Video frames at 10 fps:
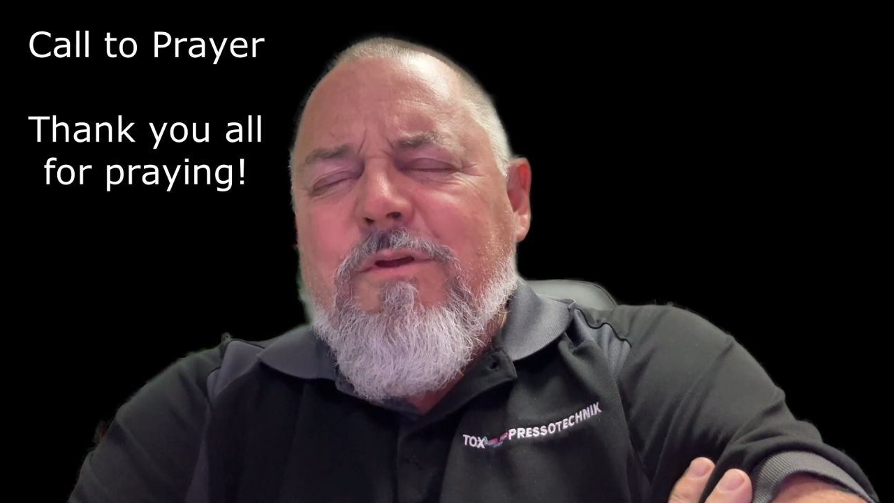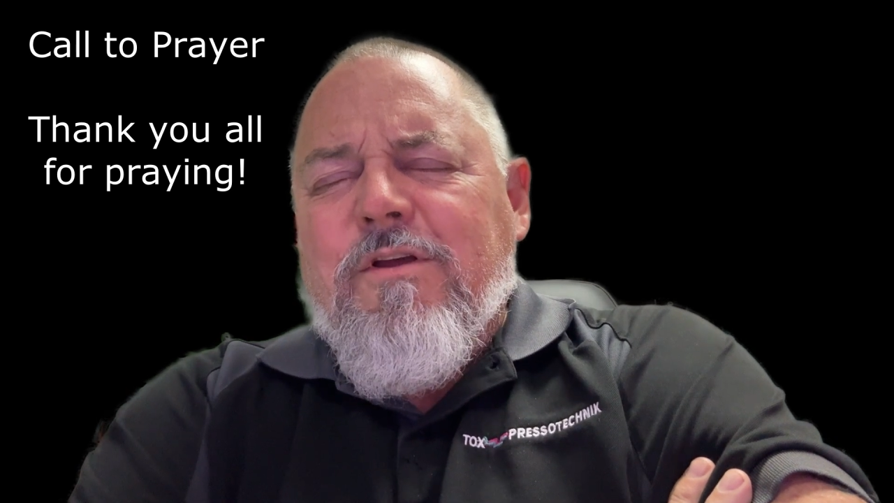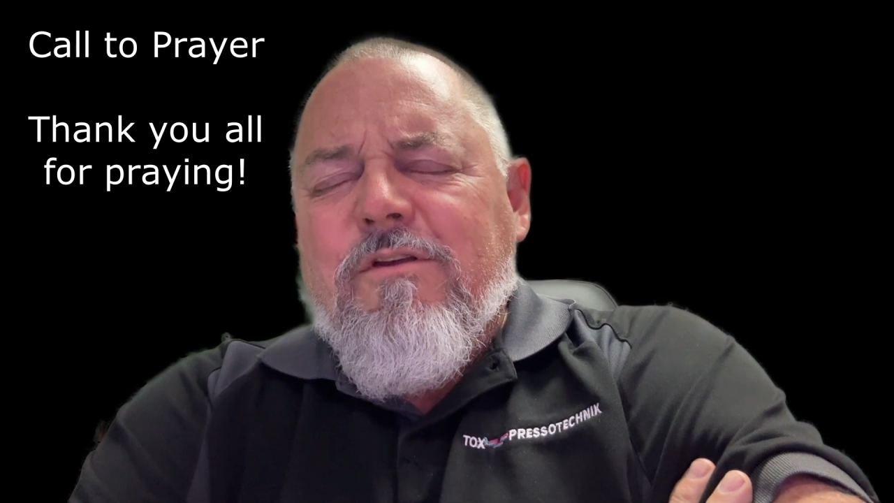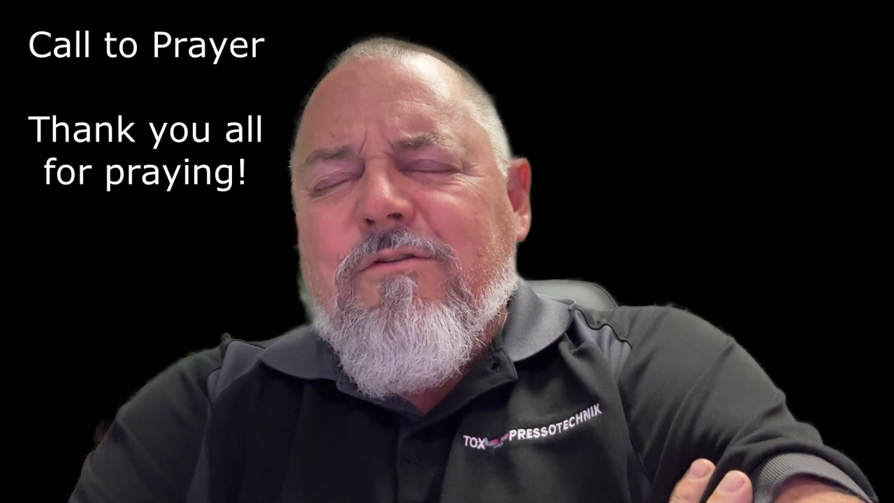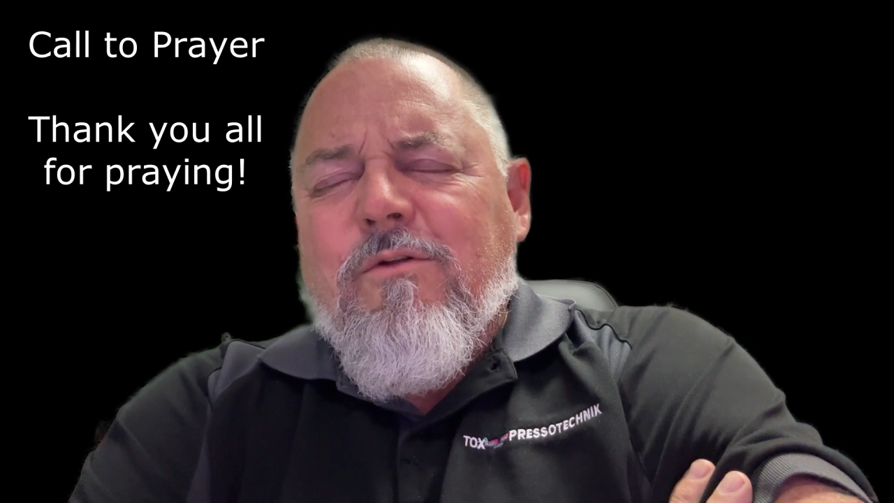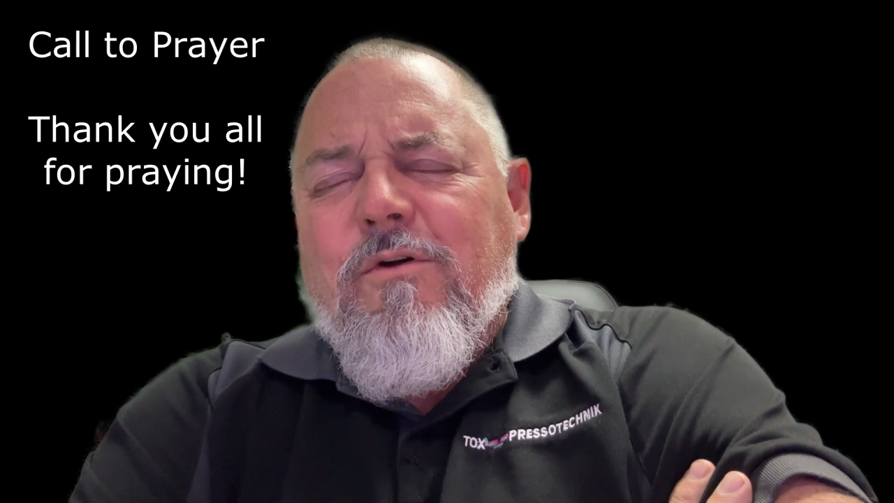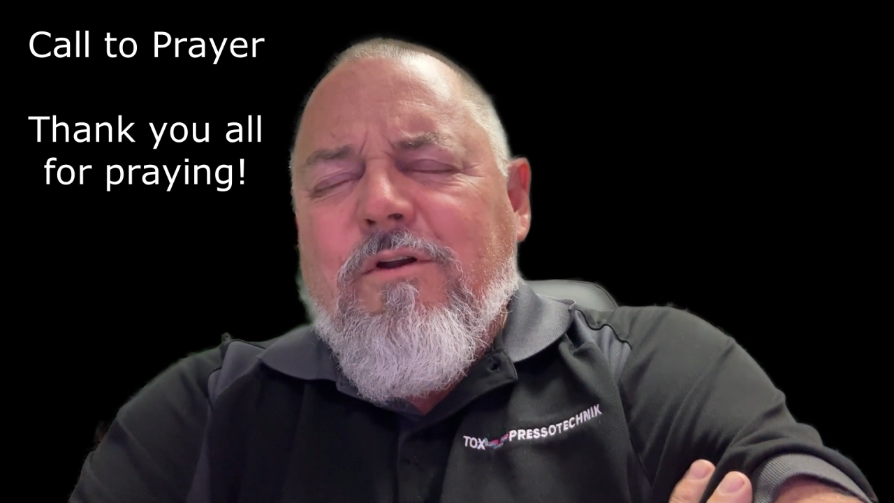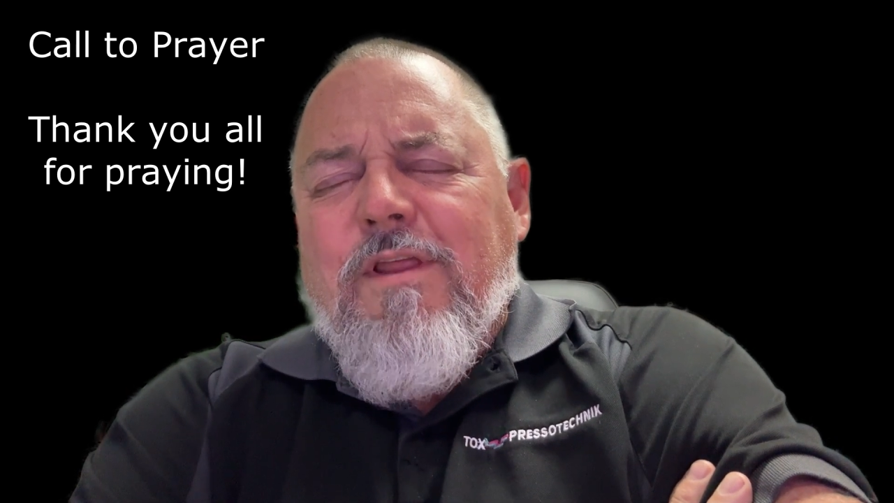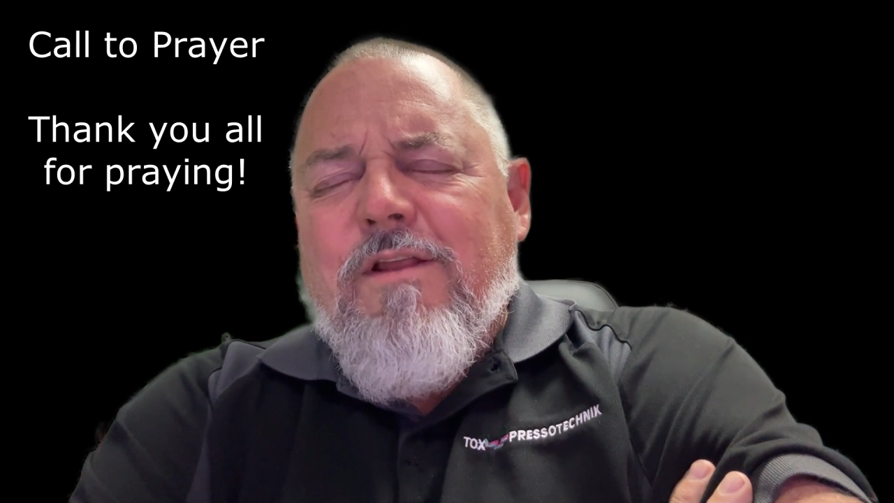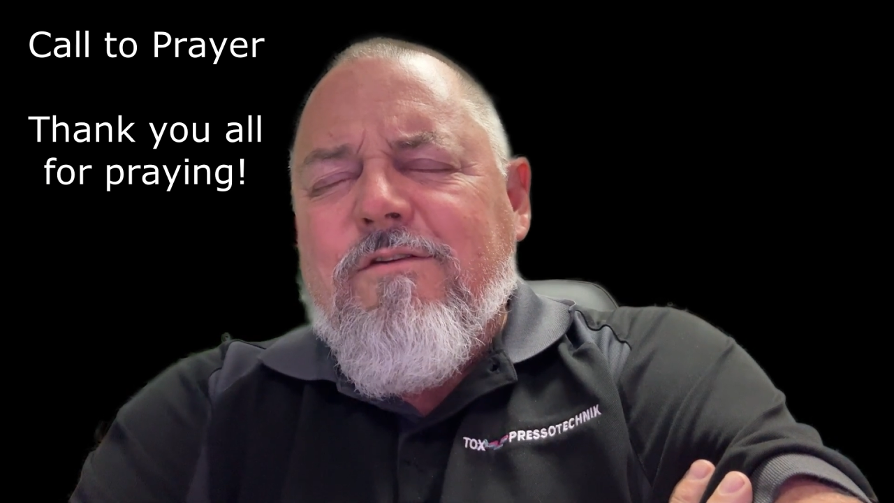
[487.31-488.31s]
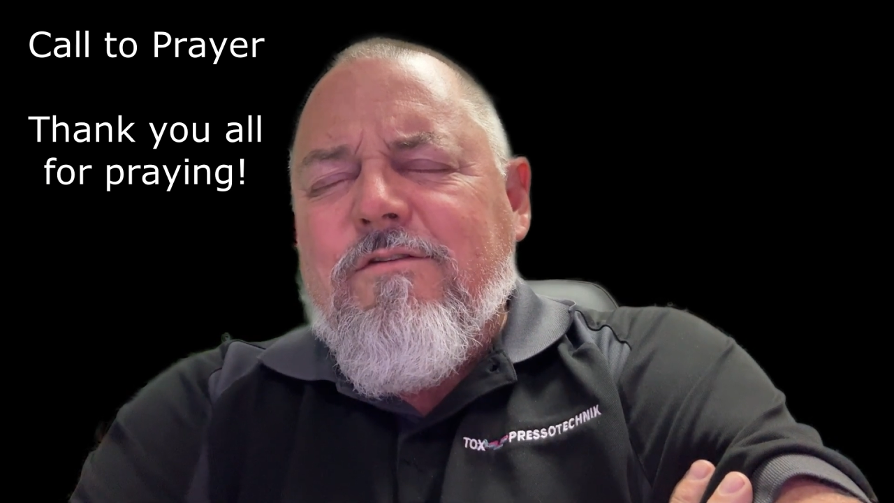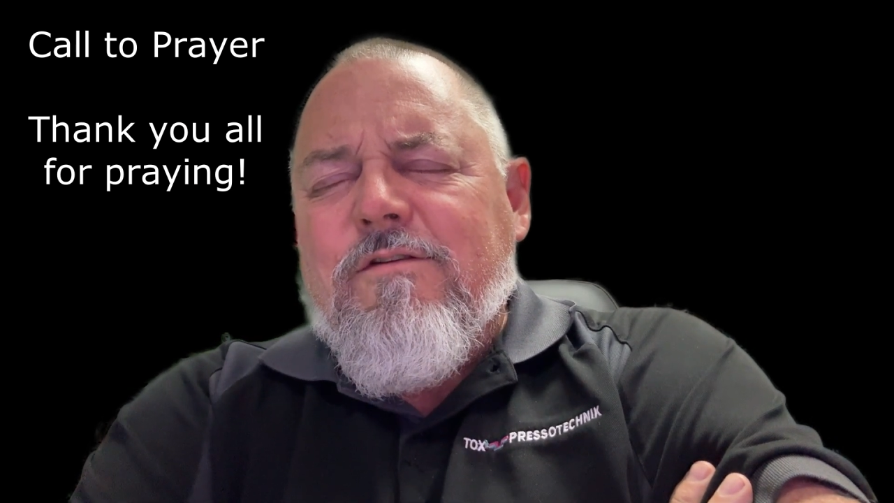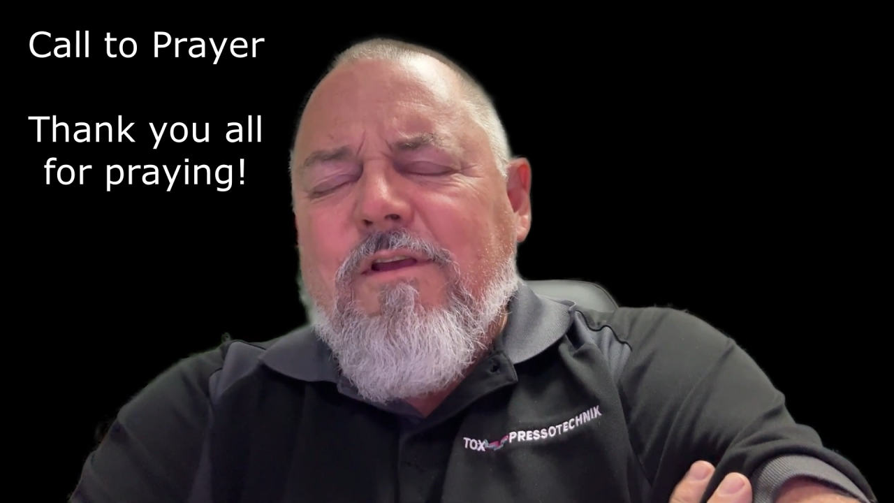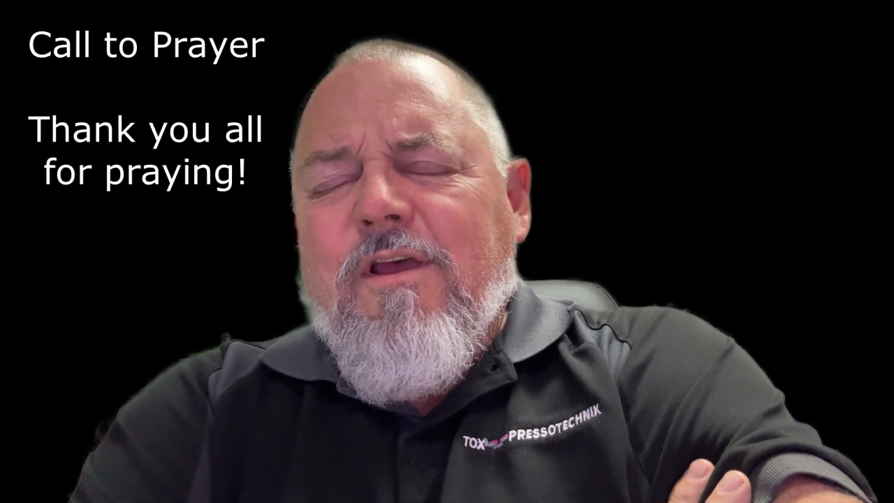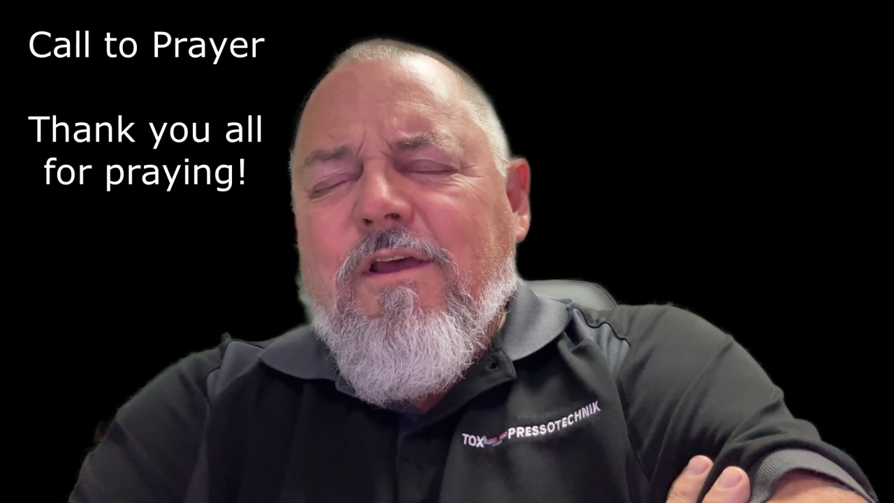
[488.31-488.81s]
because, Lord, that's